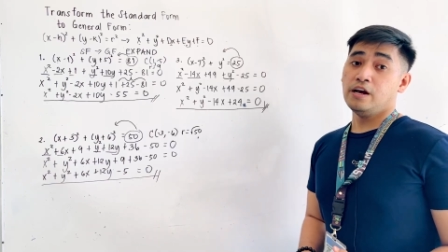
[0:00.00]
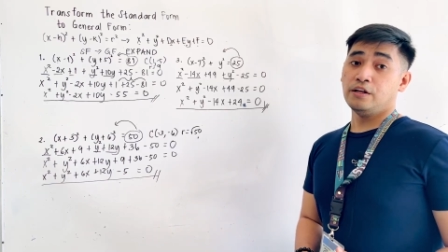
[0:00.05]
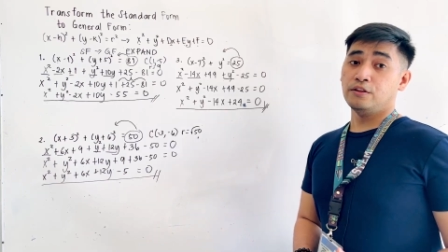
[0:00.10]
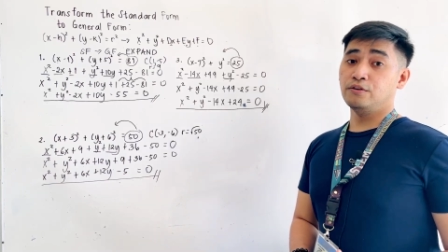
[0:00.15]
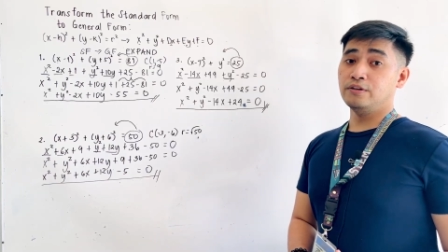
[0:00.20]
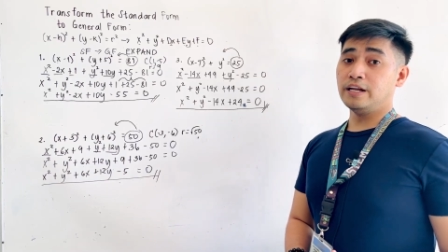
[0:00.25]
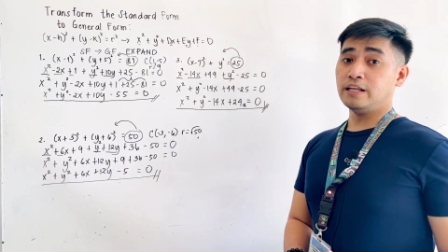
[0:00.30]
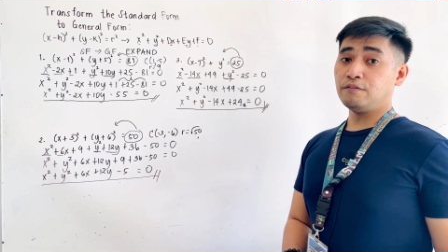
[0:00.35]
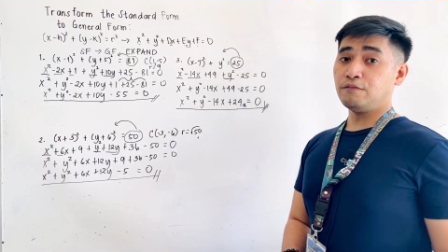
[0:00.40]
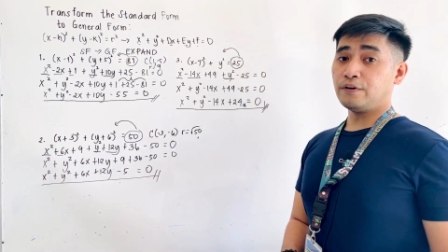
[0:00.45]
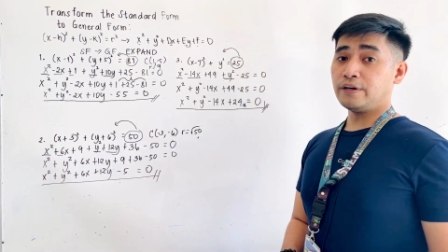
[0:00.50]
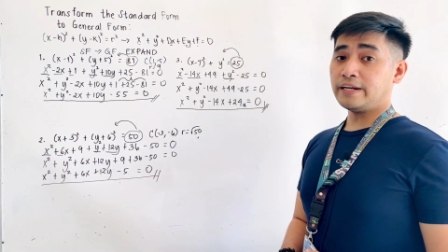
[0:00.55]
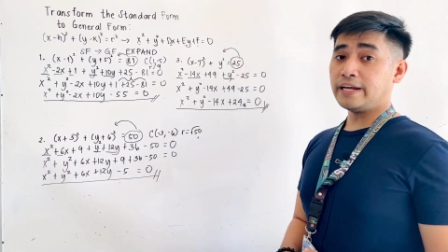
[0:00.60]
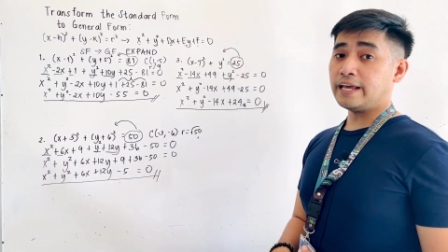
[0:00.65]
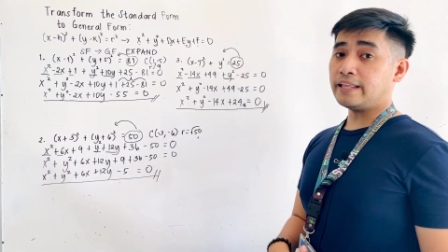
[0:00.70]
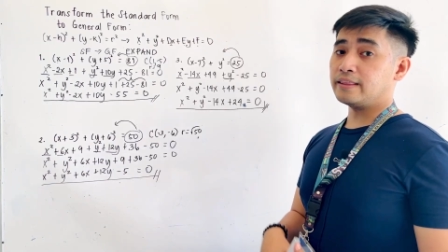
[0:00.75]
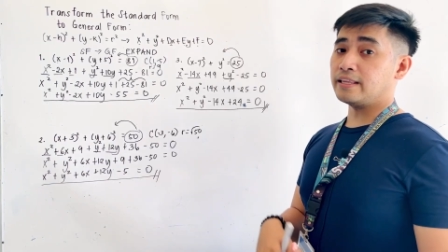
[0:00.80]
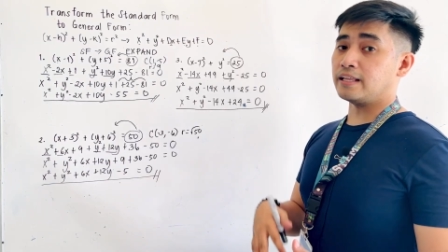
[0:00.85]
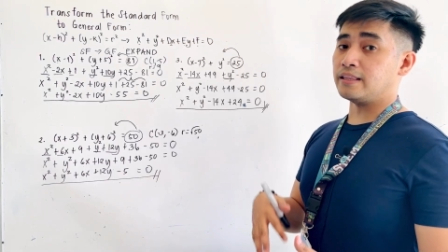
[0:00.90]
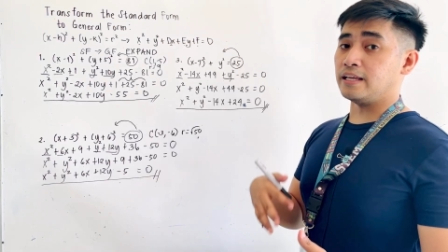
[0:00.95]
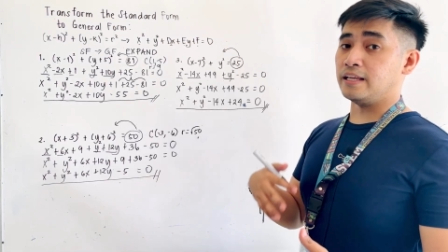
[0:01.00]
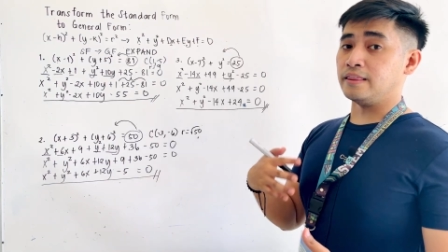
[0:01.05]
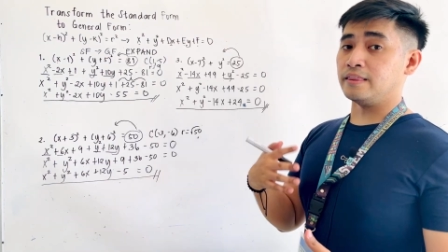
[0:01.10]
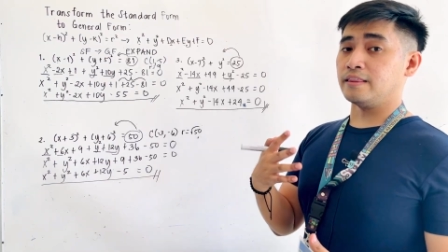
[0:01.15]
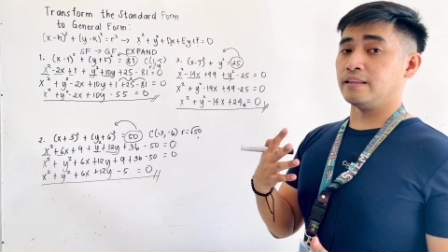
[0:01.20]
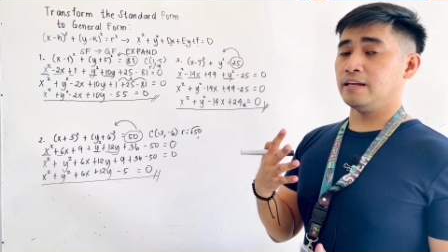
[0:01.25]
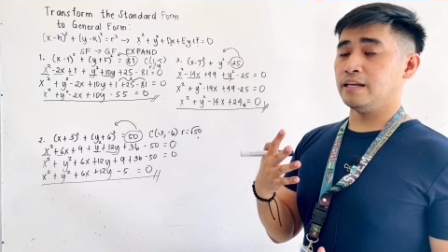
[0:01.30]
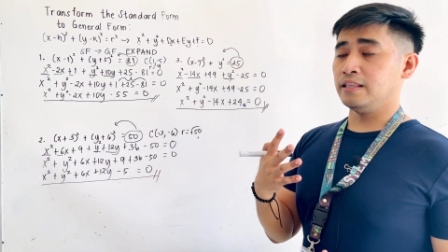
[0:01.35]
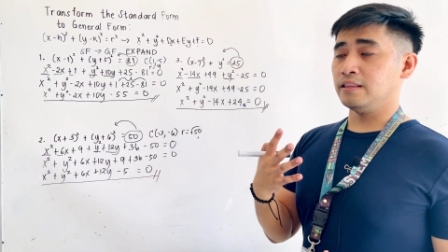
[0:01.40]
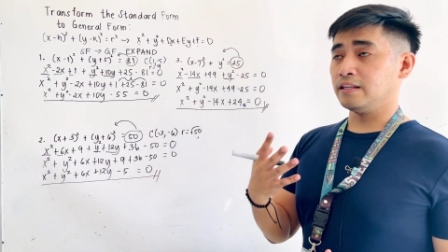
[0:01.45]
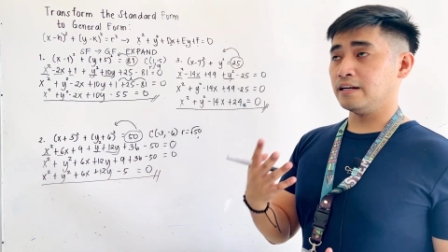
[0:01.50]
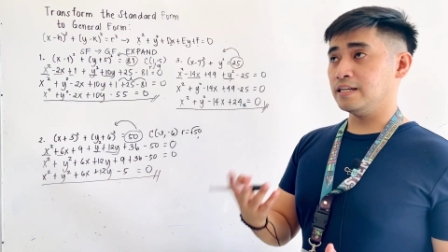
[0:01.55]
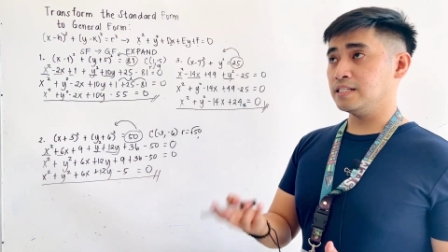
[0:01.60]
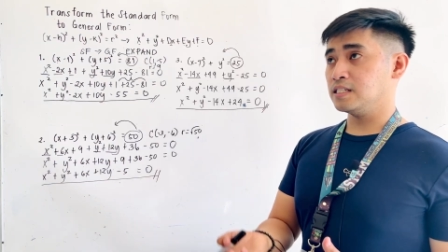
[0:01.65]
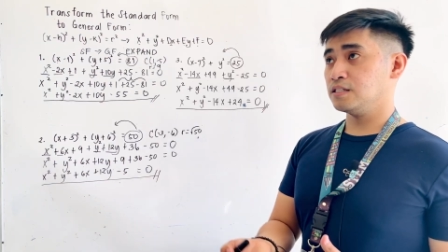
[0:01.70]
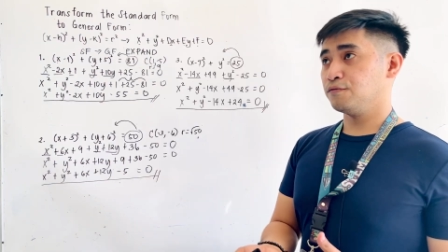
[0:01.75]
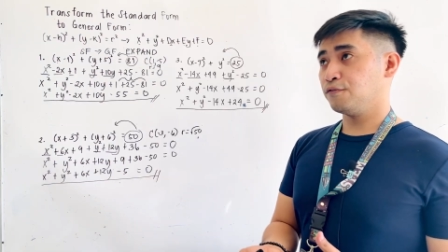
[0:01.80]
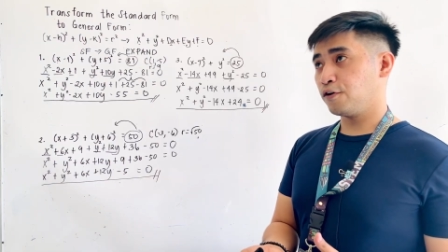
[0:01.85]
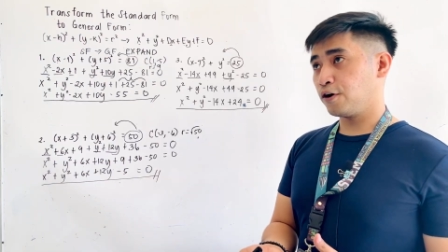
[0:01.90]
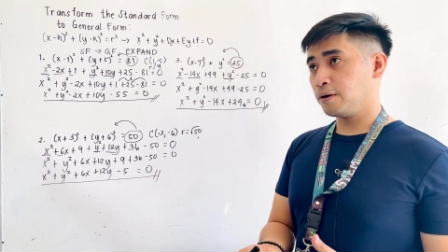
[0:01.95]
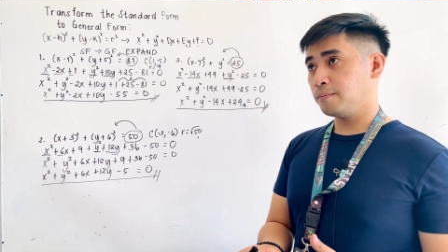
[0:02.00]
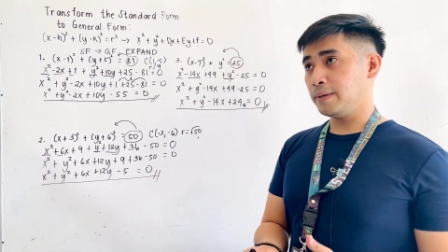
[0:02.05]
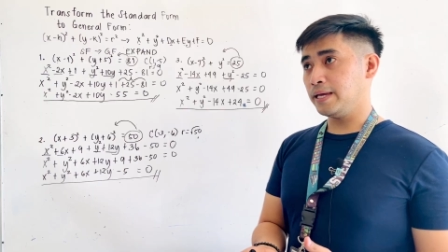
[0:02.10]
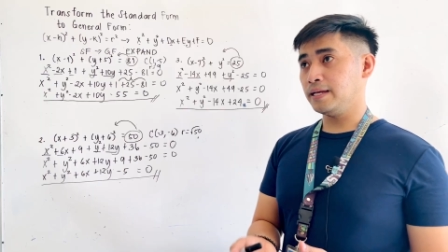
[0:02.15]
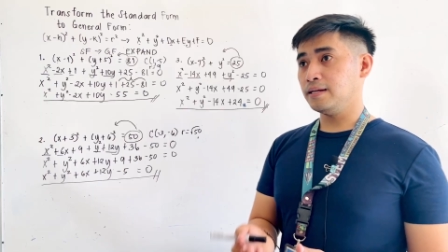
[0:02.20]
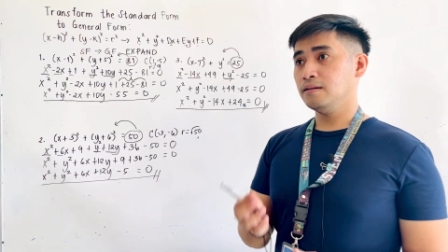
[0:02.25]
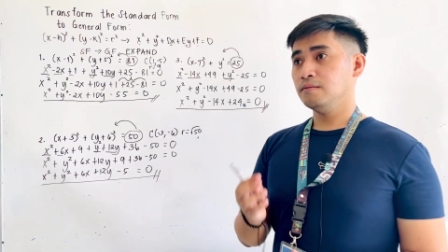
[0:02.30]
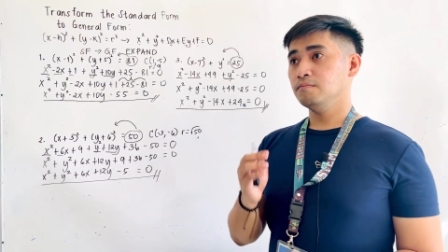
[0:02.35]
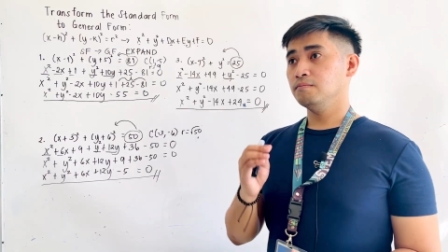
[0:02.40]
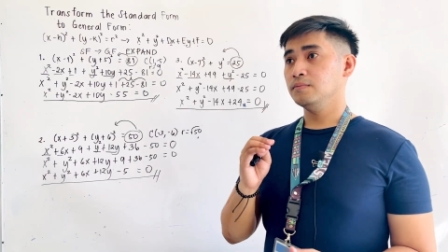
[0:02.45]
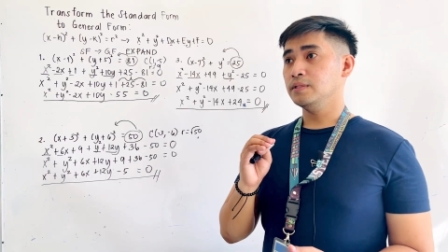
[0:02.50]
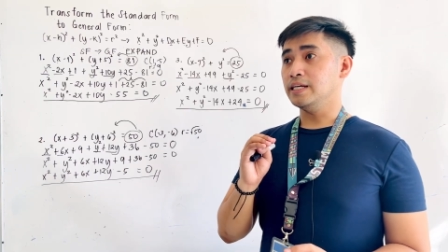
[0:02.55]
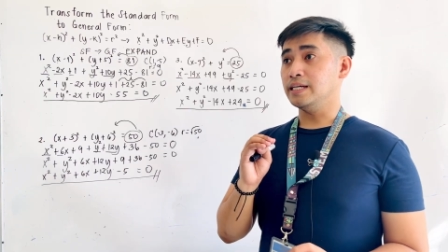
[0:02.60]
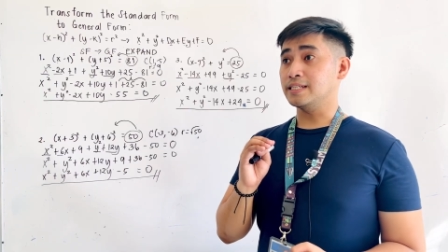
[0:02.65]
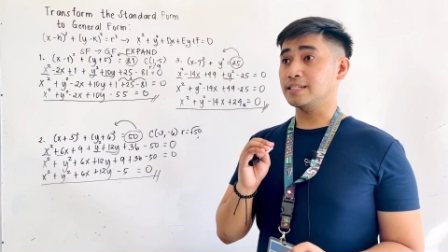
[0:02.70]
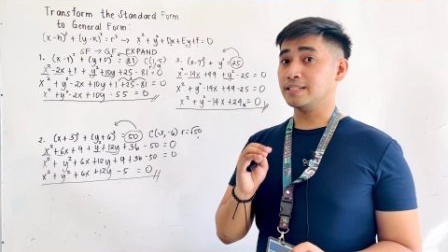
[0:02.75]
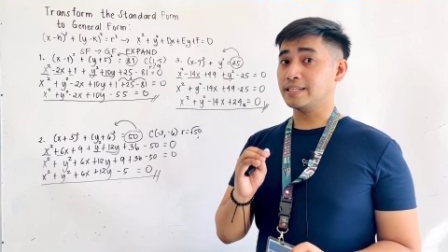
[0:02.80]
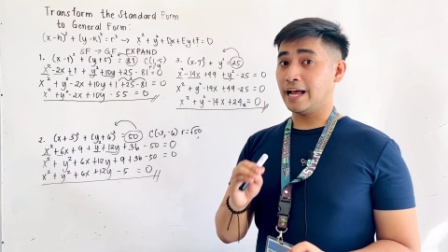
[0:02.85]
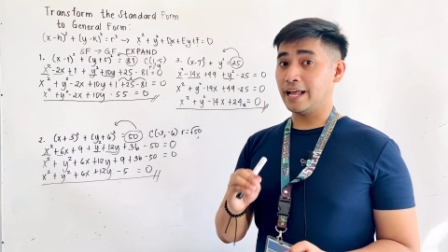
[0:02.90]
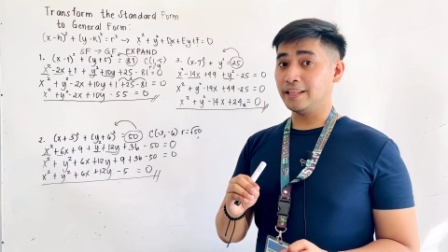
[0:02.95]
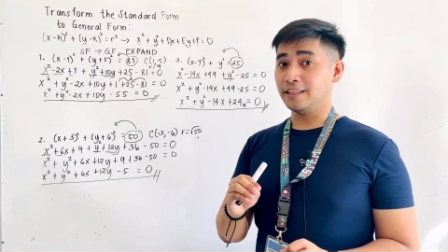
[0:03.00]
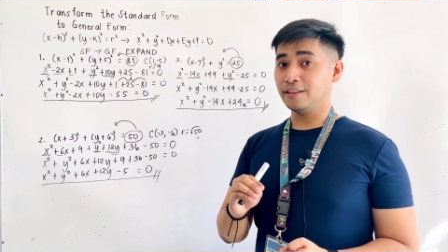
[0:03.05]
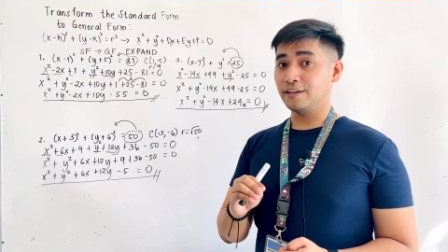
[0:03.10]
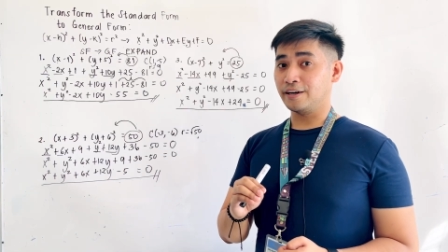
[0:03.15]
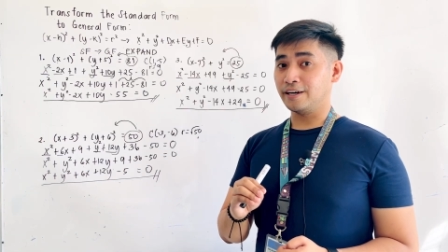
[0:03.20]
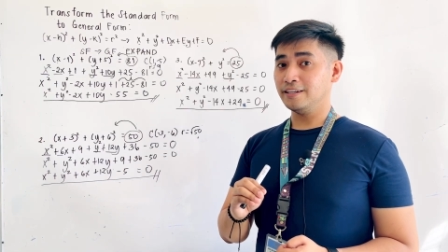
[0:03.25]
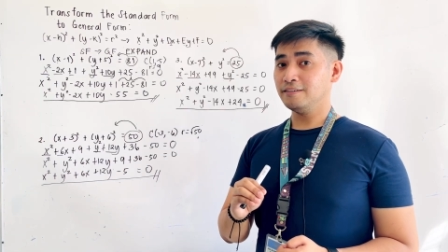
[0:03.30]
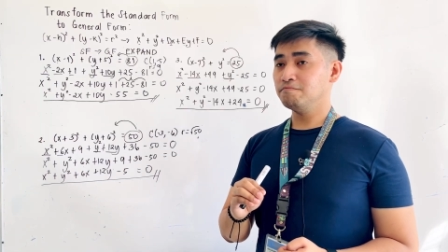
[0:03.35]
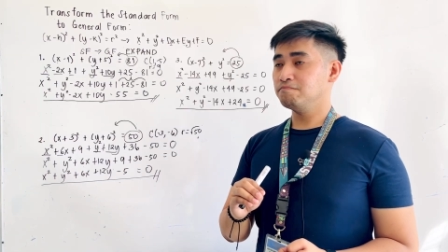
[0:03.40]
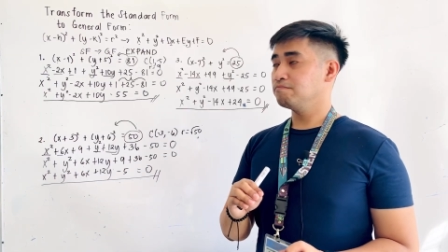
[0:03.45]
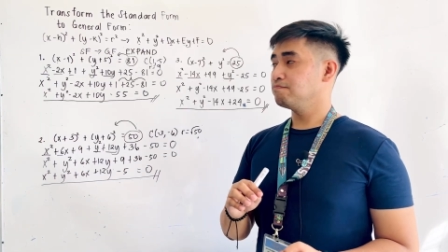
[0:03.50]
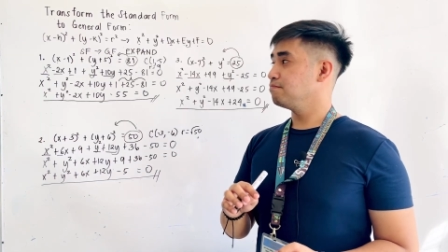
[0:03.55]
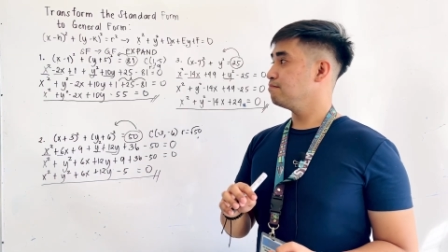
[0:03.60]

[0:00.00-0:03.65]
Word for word: Do not forget that in, in transforming standard